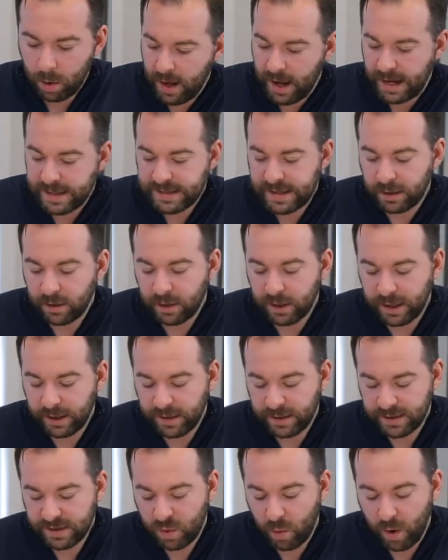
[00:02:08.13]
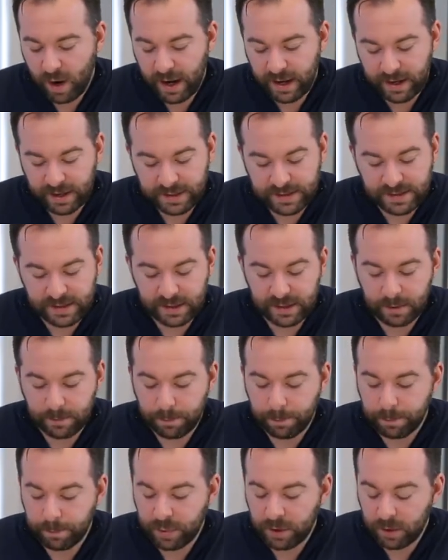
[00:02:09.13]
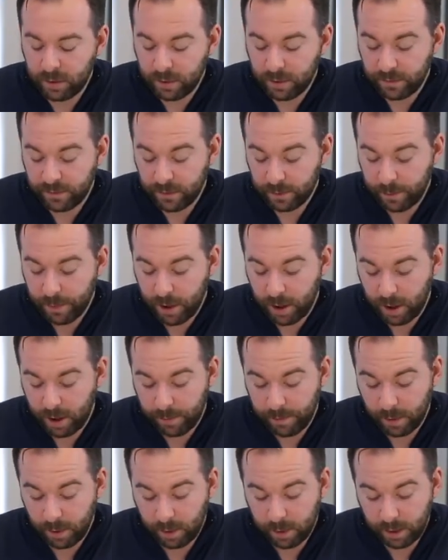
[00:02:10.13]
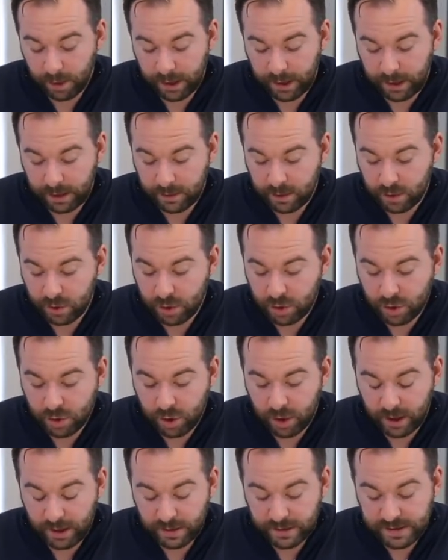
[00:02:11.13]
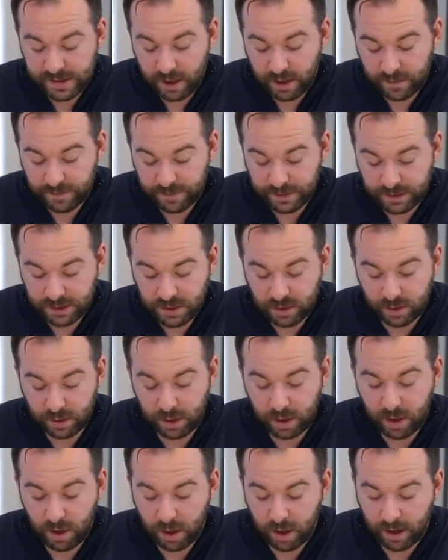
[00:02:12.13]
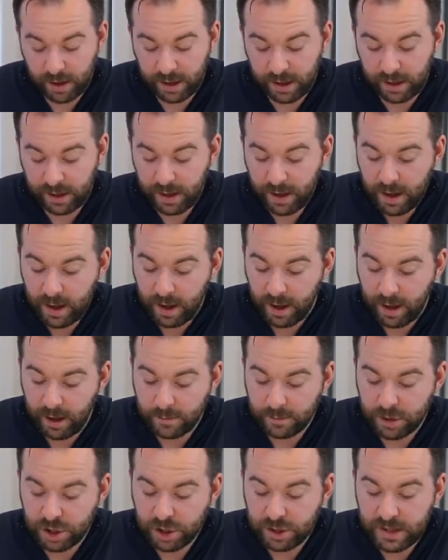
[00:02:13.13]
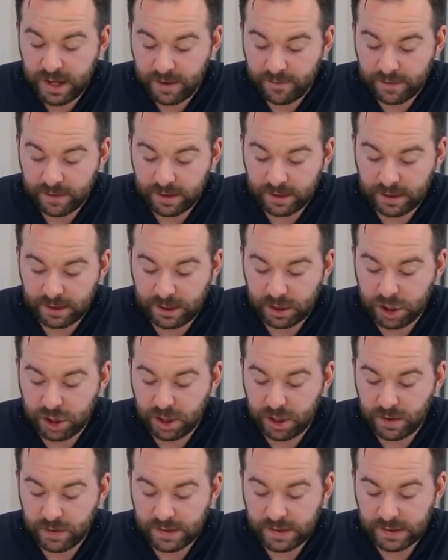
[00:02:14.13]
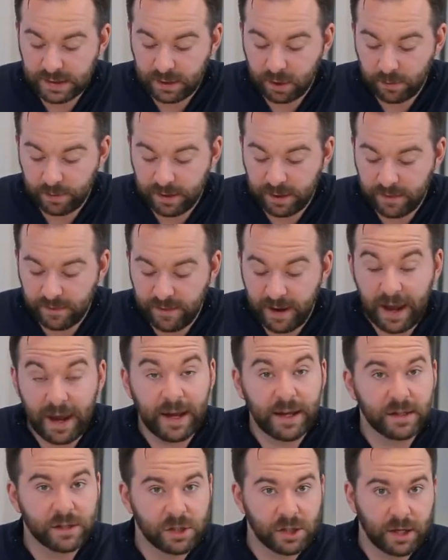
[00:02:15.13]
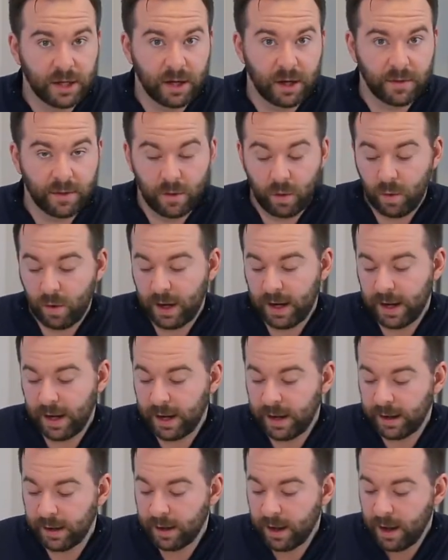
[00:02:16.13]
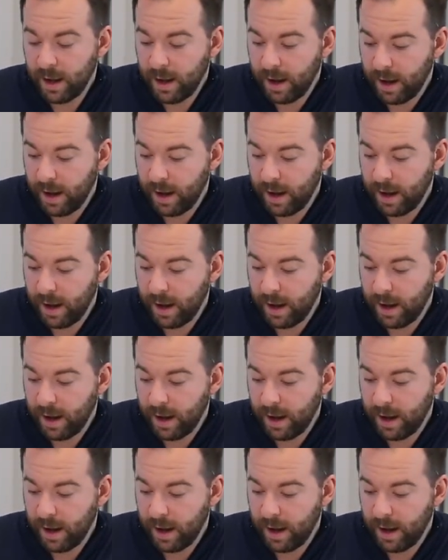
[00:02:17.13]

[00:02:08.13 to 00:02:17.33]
As I look at this wine, I see a beautiful purple. It trails off into a garnet. Um, definitely shows a little bit of aging on the wine.